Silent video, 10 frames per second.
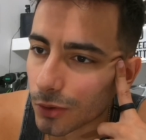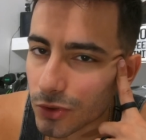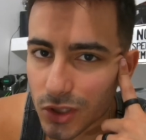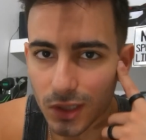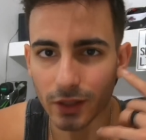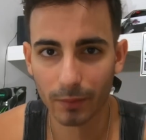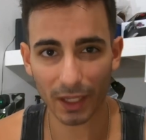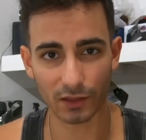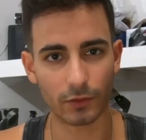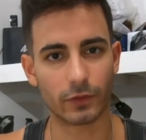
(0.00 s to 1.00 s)
which is like the
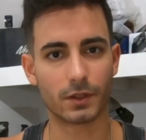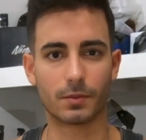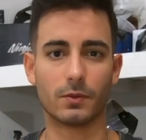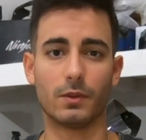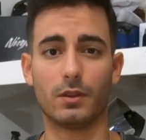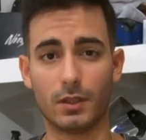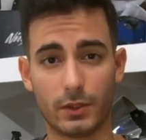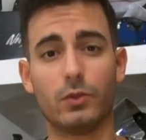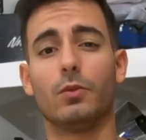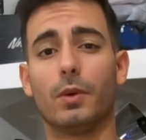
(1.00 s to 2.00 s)
main difference between
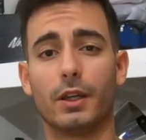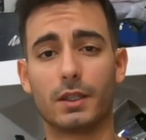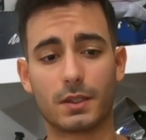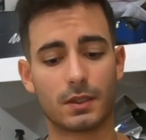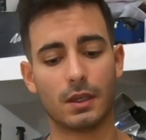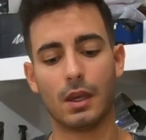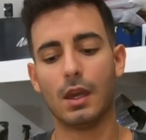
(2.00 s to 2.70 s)
these 2 bikes.